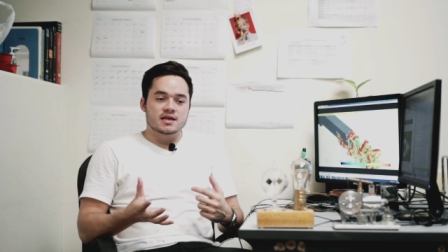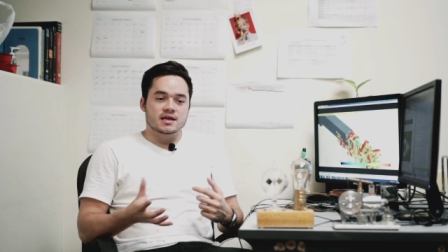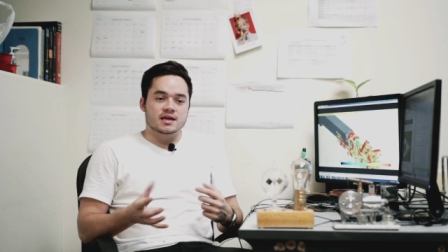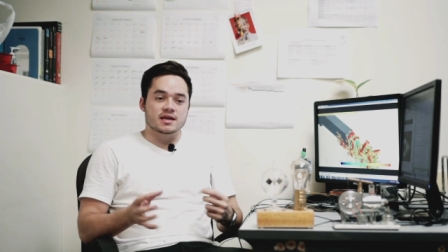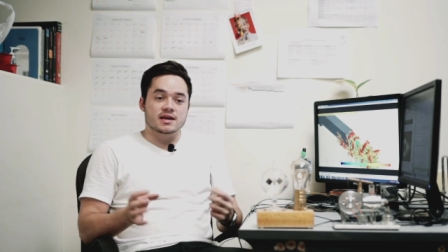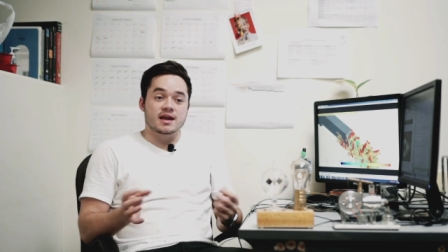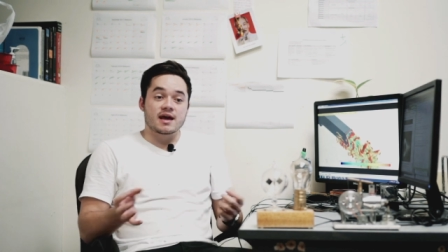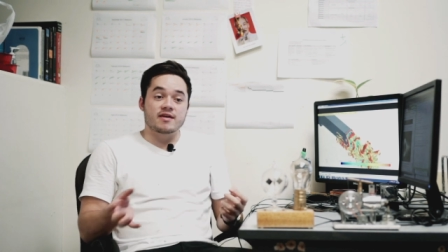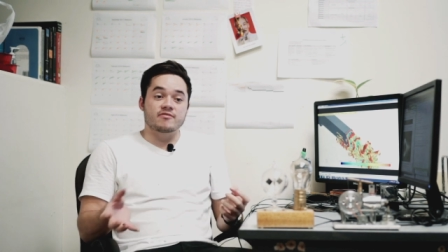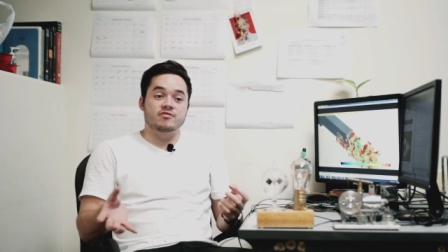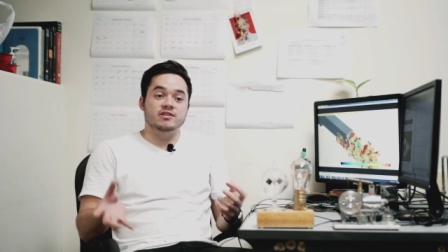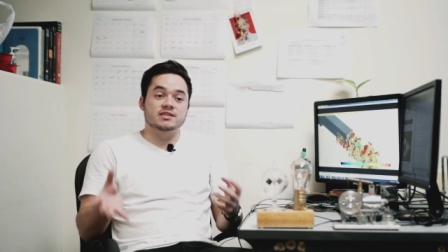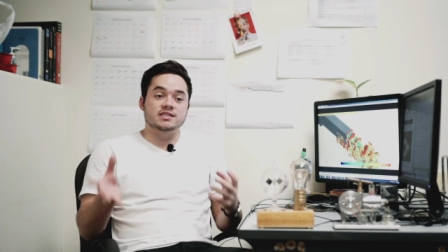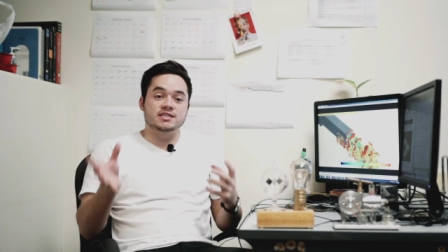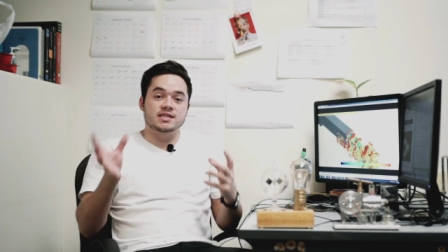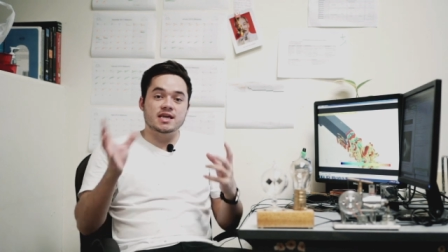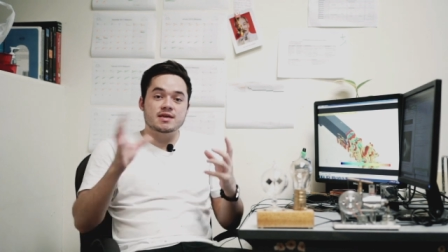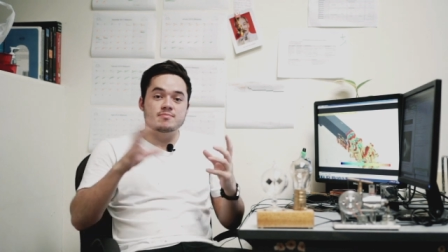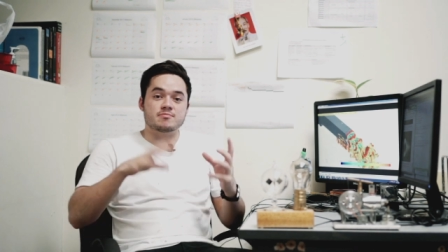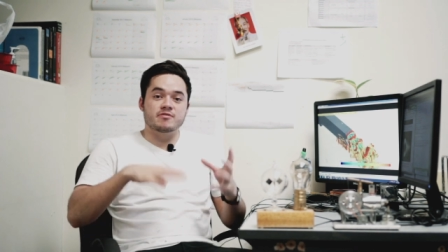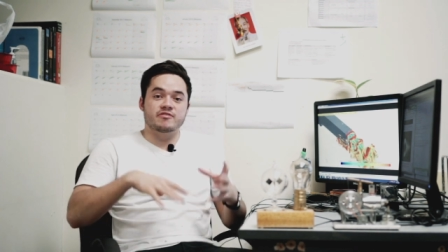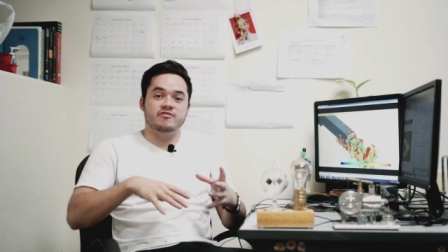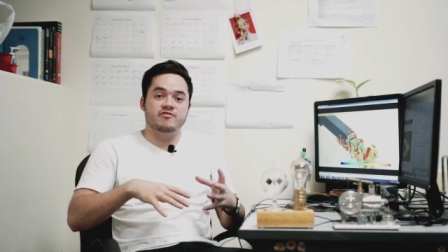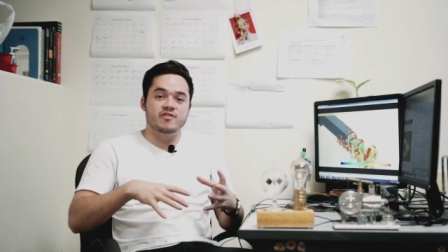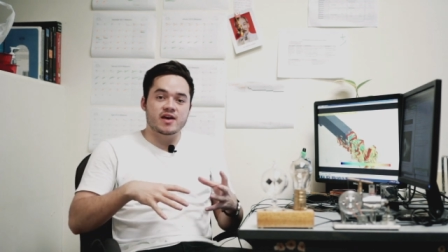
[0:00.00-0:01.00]
can have the
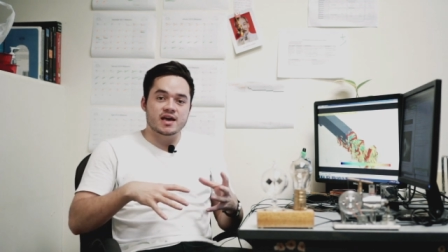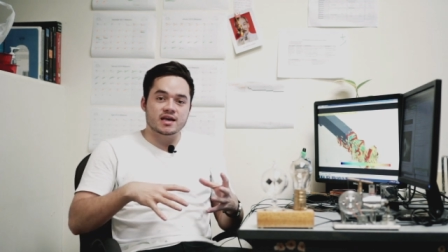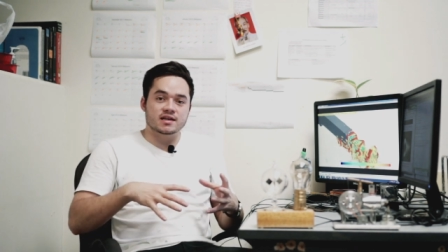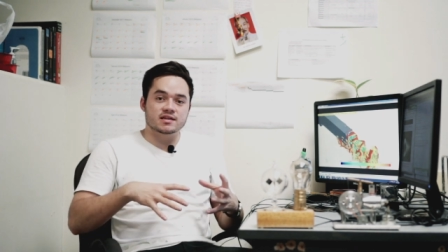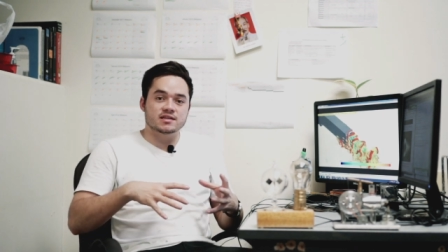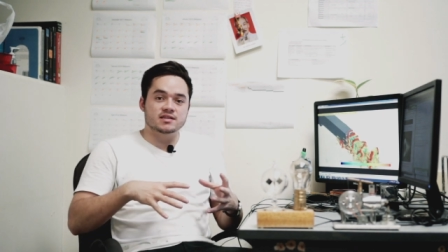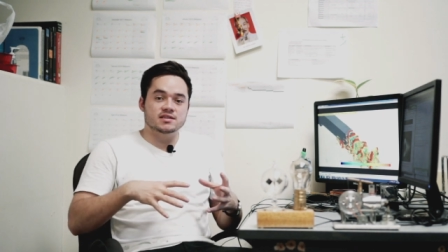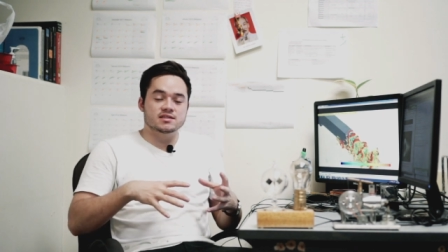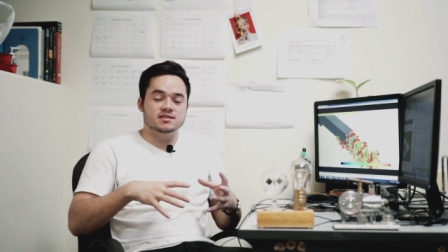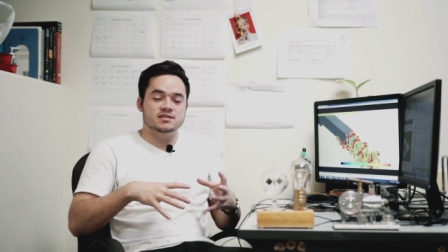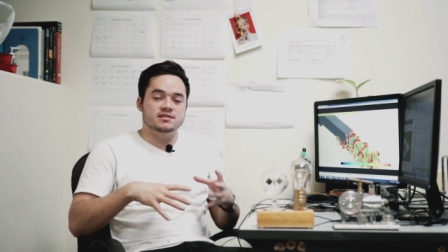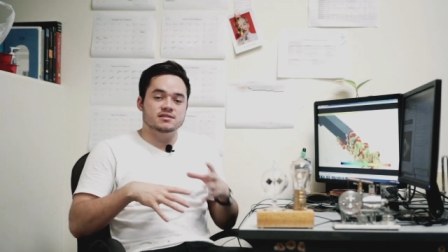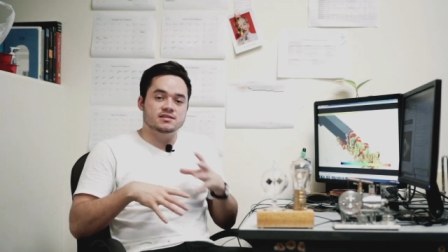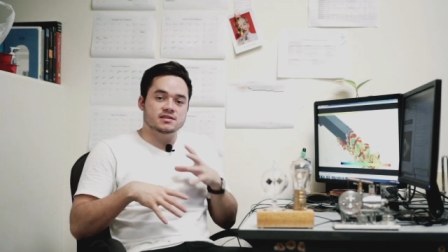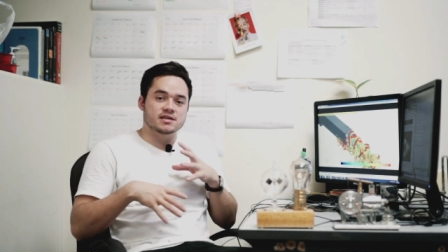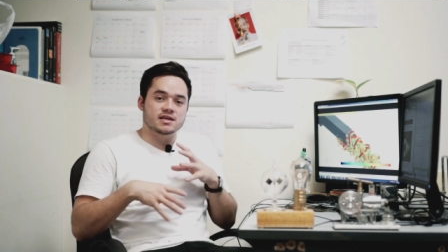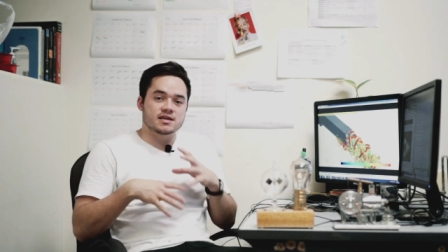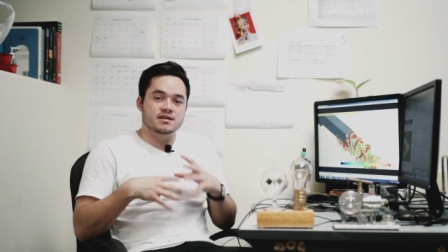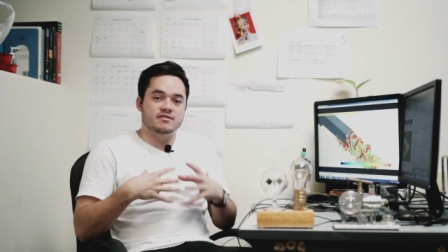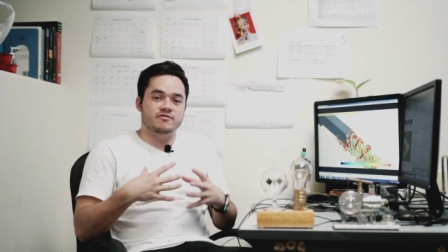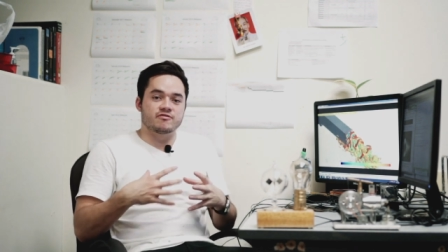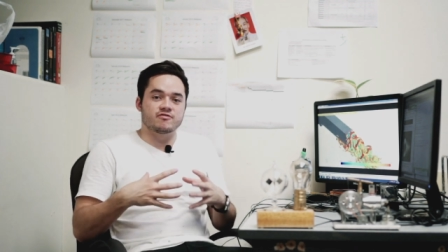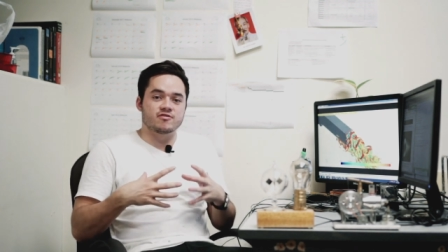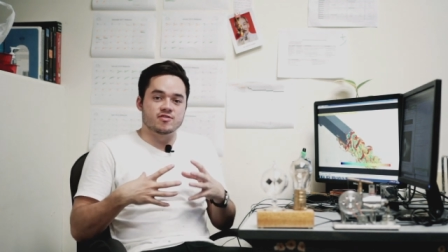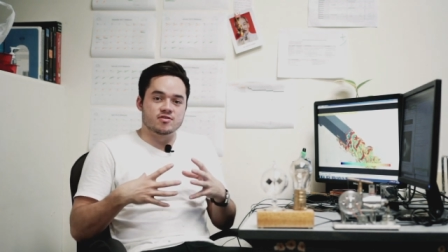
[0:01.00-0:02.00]
same effect
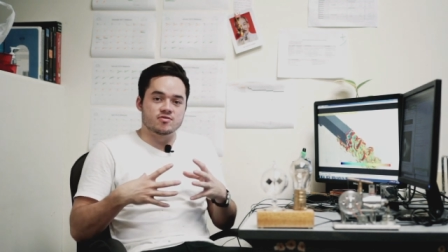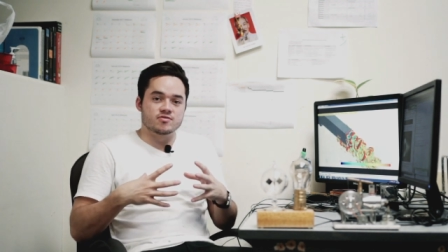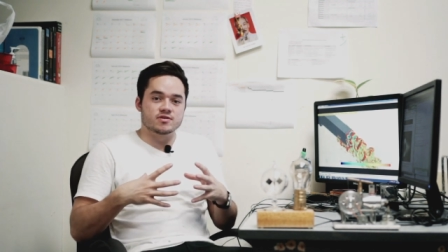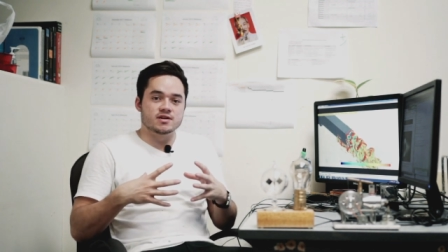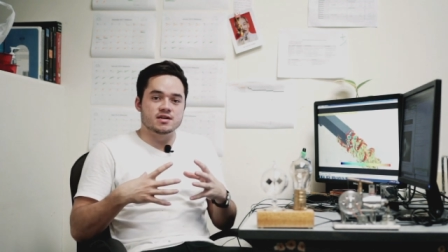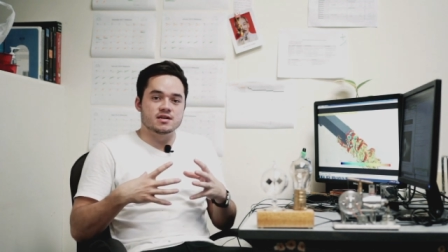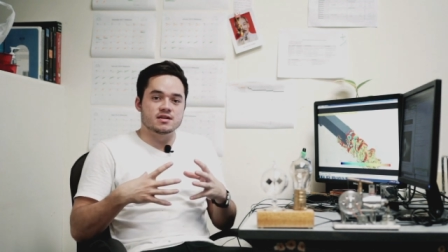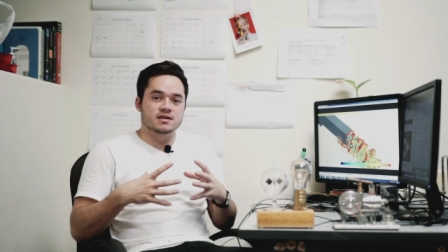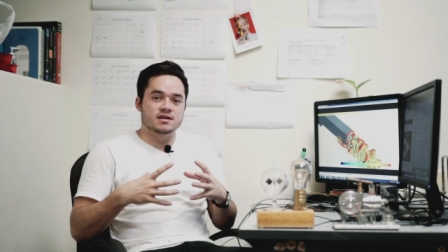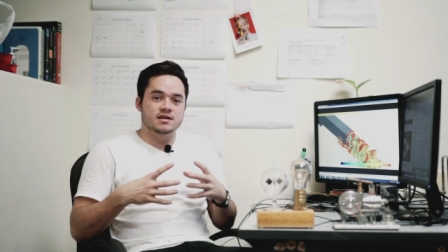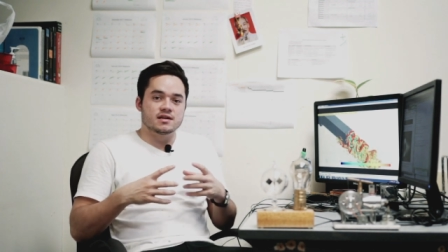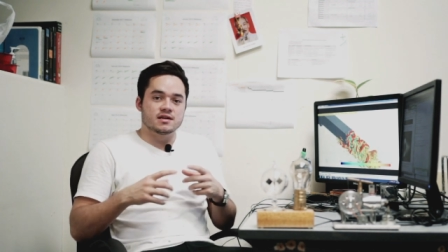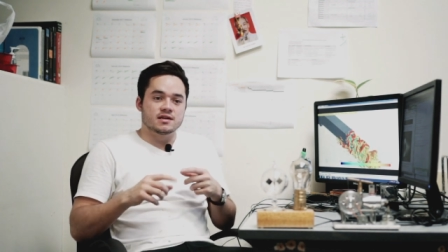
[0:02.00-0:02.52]
in a fluid.